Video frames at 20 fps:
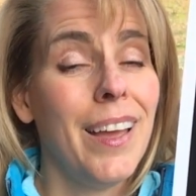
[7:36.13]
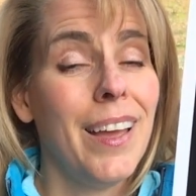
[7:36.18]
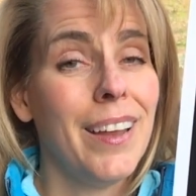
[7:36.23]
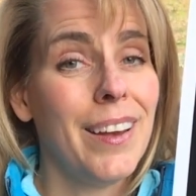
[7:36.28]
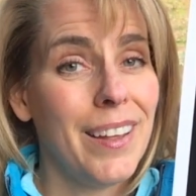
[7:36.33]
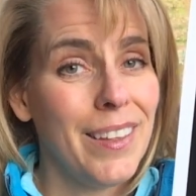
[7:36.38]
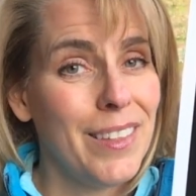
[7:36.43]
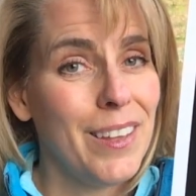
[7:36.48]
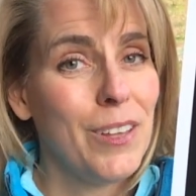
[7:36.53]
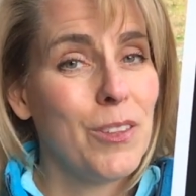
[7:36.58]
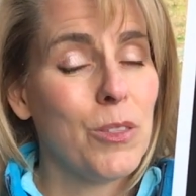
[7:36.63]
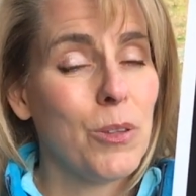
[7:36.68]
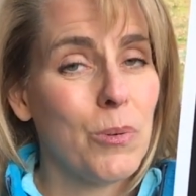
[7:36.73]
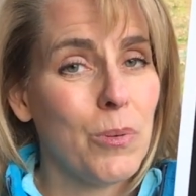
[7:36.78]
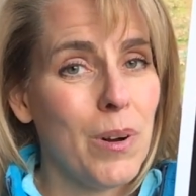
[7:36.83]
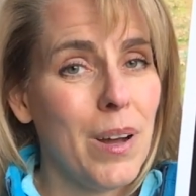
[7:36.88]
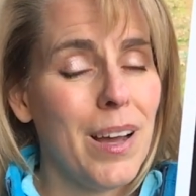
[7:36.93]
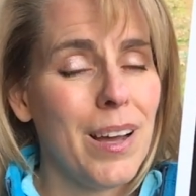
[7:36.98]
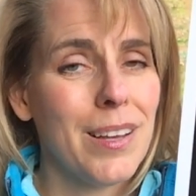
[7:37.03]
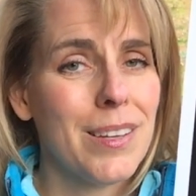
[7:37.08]
And I think the
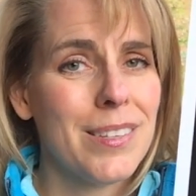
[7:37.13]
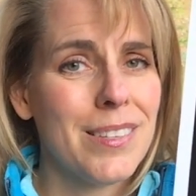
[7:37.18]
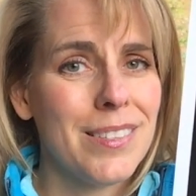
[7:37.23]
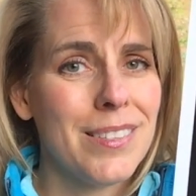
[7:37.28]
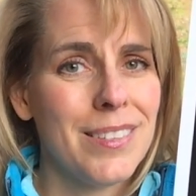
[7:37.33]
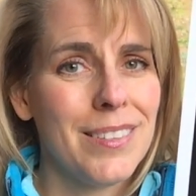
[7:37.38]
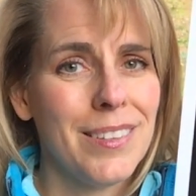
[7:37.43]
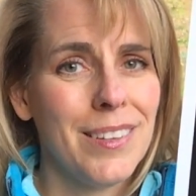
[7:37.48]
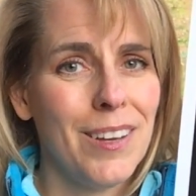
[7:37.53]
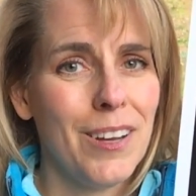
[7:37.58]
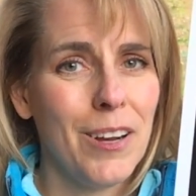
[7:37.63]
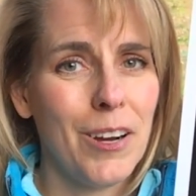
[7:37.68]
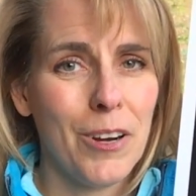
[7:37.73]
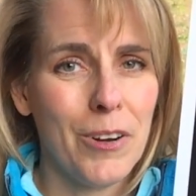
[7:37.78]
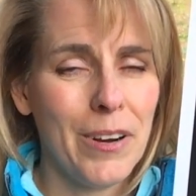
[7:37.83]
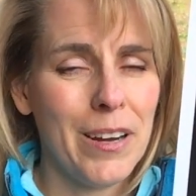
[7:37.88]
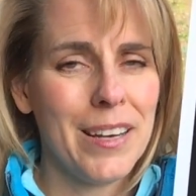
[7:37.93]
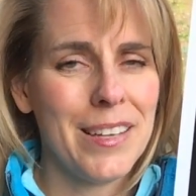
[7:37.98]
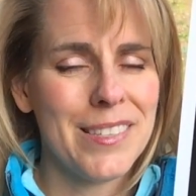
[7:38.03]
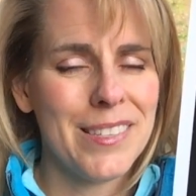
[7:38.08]
rocks are a
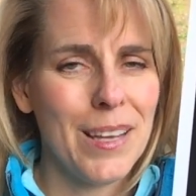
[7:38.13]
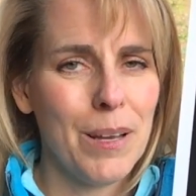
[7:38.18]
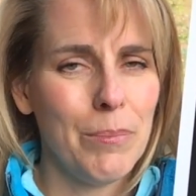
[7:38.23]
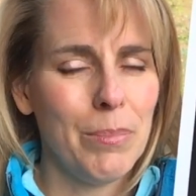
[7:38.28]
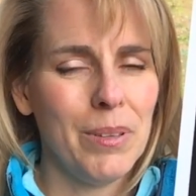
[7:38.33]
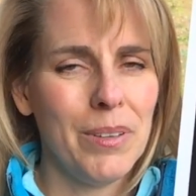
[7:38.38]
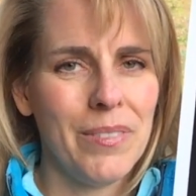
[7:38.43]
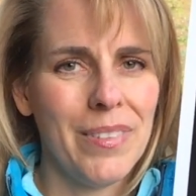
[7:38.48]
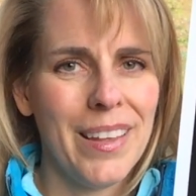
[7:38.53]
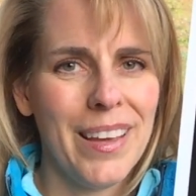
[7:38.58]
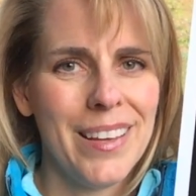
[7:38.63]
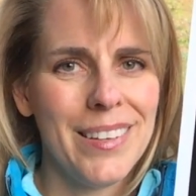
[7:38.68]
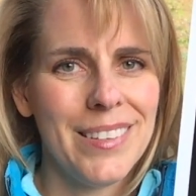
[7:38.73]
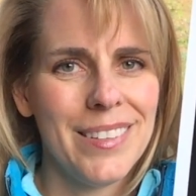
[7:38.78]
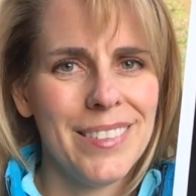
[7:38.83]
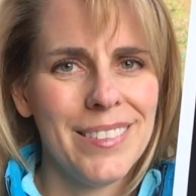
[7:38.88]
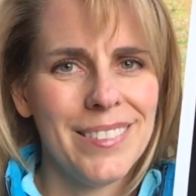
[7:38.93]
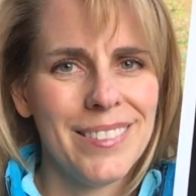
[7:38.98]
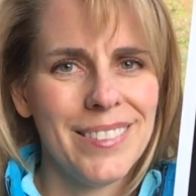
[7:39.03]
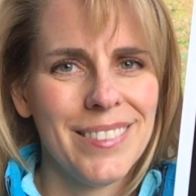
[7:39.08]
great example of that.
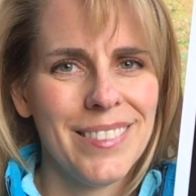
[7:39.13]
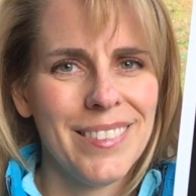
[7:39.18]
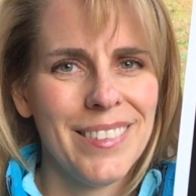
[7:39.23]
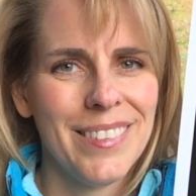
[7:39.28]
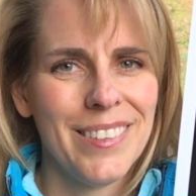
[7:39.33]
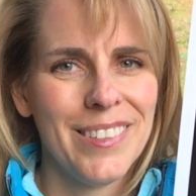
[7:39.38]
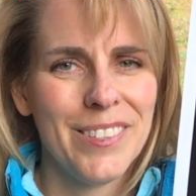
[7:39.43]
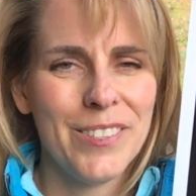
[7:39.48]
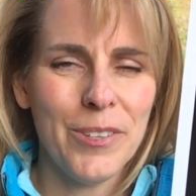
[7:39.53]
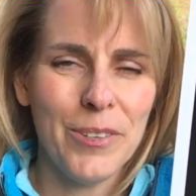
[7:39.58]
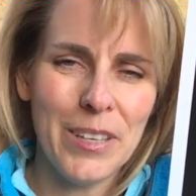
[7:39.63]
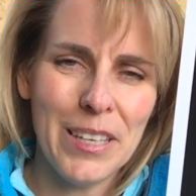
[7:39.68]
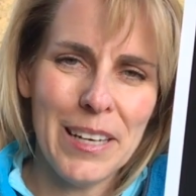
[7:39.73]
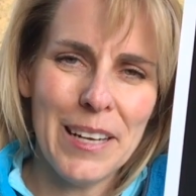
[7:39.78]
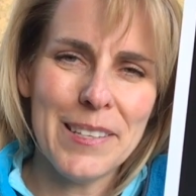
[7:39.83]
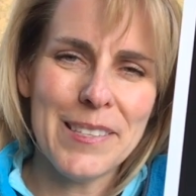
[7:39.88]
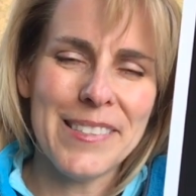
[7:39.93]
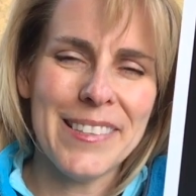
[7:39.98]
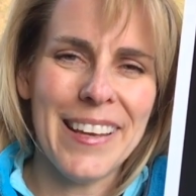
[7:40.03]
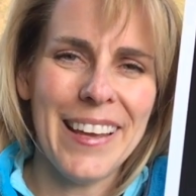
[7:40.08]
So
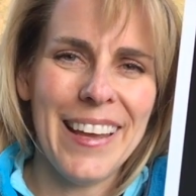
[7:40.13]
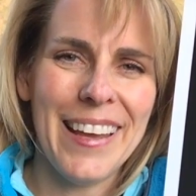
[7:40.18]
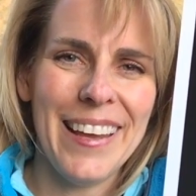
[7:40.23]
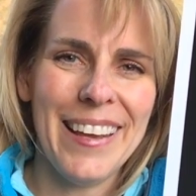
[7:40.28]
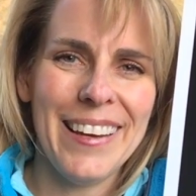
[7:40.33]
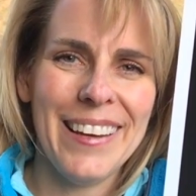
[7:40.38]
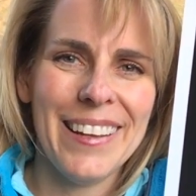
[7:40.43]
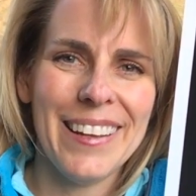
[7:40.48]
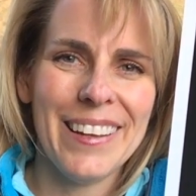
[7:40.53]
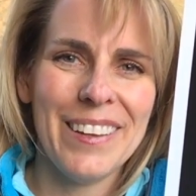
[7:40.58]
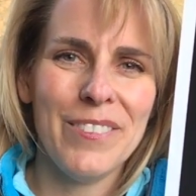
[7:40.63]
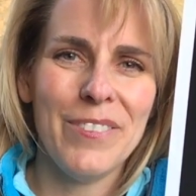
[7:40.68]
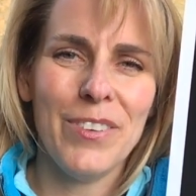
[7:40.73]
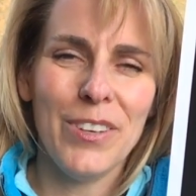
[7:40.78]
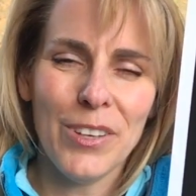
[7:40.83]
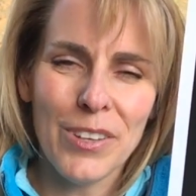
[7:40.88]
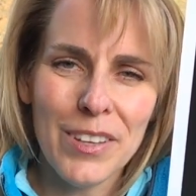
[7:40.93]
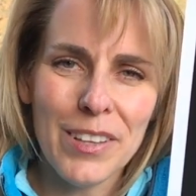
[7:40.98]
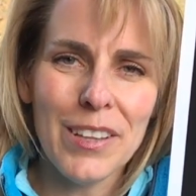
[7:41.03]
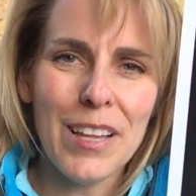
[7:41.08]
get outside,
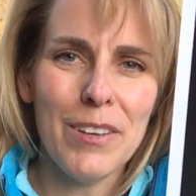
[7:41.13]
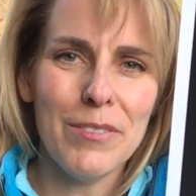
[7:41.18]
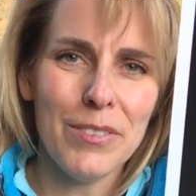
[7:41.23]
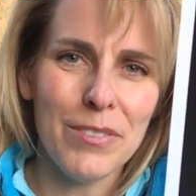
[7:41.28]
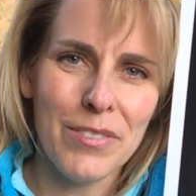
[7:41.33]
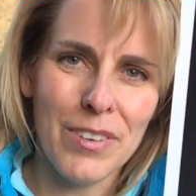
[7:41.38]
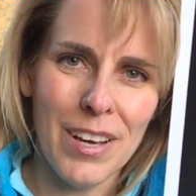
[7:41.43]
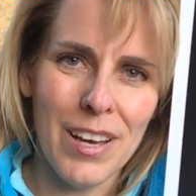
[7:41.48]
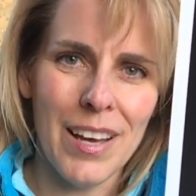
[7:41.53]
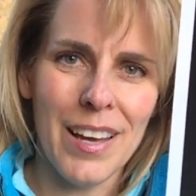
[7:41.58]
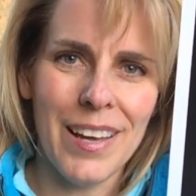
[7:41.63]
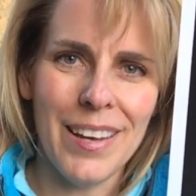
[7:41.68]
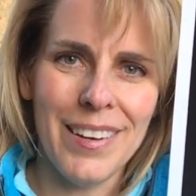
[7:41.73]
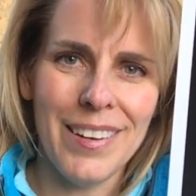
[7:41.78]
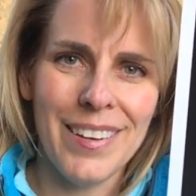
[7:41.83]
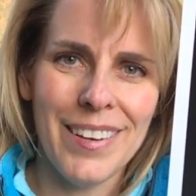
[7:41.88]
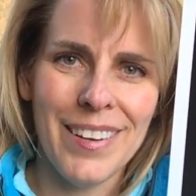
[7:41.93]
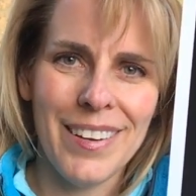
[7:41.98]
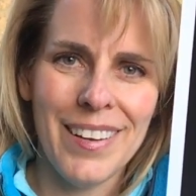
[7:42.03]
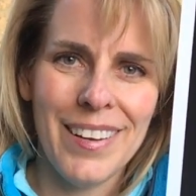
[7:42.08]
feel the love of God,
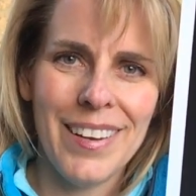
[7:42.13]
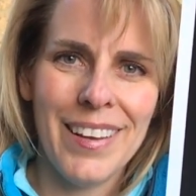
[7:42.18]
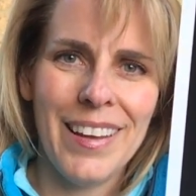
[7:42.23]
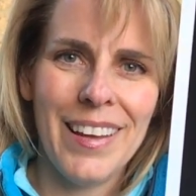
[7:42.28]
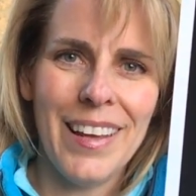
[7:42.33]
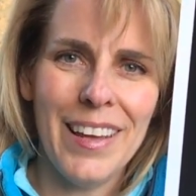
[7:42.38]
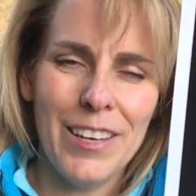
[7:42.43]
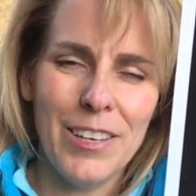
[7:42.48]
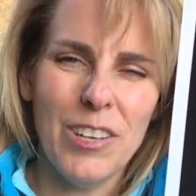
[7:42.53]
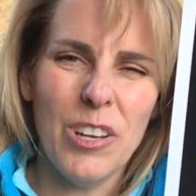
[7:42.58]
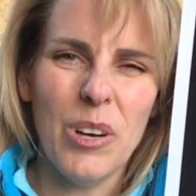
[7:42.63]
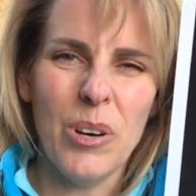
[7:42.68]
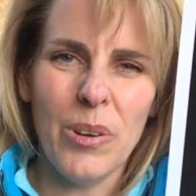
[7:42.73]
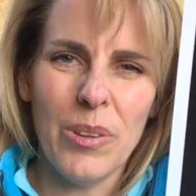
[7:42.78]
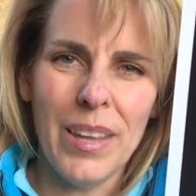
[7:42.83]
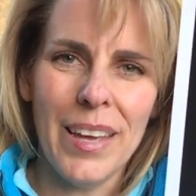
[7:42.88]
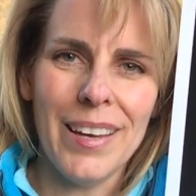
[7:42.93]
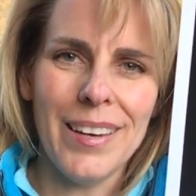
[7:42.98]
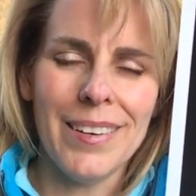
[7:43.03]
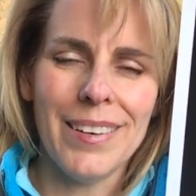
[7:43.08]
and know
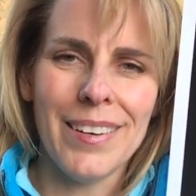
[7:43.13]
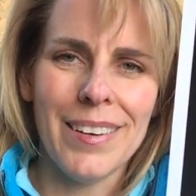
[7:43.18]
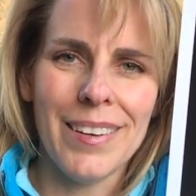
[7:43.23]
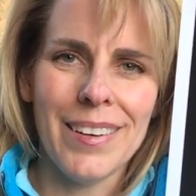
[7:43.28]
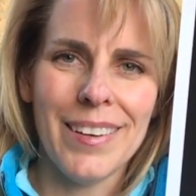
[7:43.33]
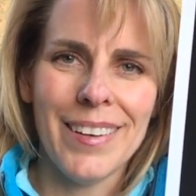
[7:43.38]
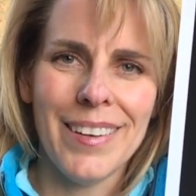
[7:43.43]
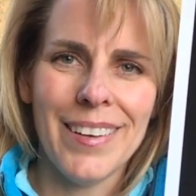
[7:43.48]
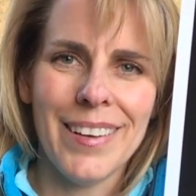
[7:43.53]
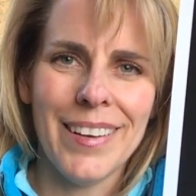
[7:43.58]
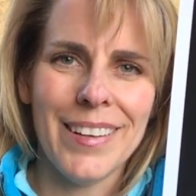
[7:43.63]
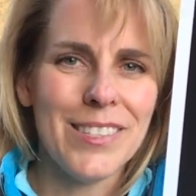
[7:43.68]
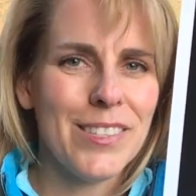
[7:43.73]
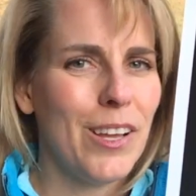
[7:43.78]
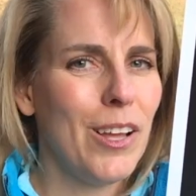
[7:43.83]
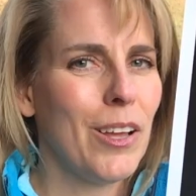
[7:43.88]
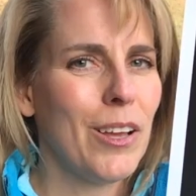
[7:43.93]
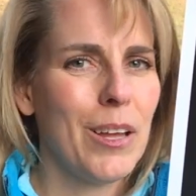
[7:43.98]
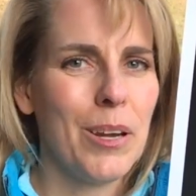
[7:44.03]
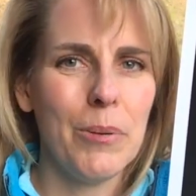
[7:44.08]
that it's
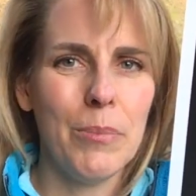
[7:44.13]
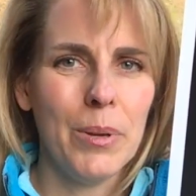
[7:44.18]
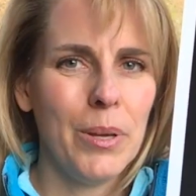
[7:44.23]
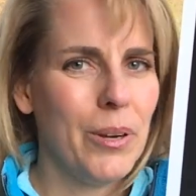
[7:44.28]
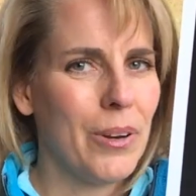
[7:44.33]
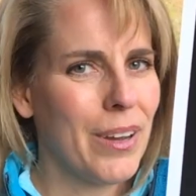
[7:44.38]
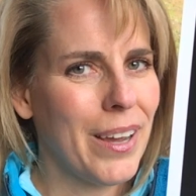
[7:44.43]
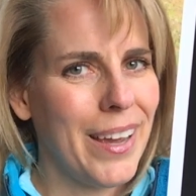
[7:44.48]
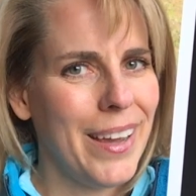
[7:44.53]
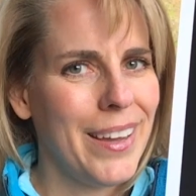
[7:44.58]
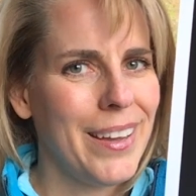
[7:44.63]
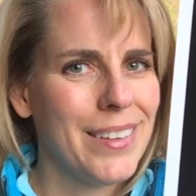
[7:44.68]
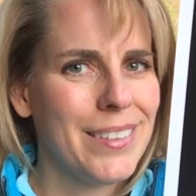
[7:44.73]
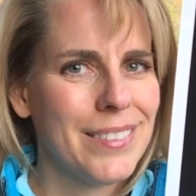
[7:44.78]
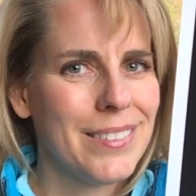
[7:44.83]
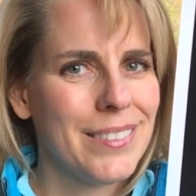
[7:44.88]
all going to be okay.